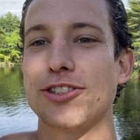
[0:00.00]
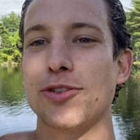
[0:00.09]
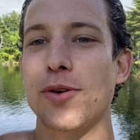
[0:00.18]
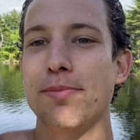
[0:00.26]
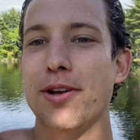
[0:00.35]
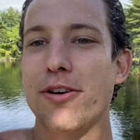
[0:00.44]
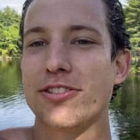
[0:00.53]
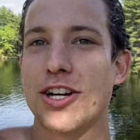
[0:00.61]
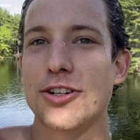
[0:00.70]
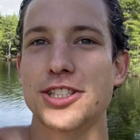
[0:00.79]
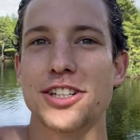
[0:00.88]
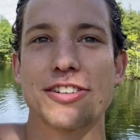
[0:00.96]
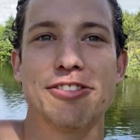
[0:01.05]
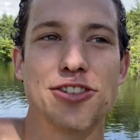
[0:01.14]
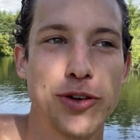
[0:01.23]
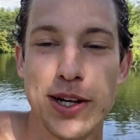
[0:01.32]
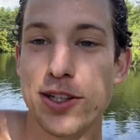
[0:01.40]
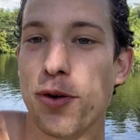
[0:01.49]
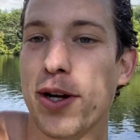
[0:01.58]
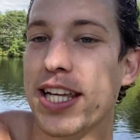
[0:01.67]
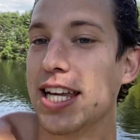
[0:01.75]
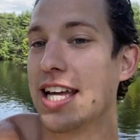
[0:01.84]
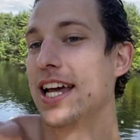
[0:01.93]
swim in Nova Scotia for
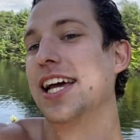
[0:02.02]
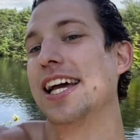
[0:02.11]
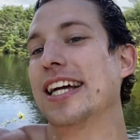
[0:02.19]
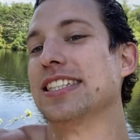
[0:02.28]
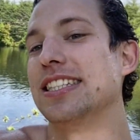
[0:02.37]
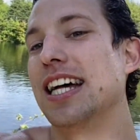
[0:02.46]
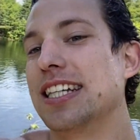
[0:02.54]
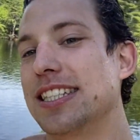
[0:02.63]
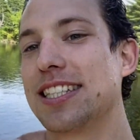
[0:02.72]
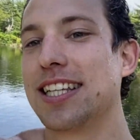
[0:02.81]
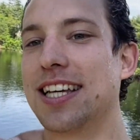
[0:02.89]
2020, it's nice.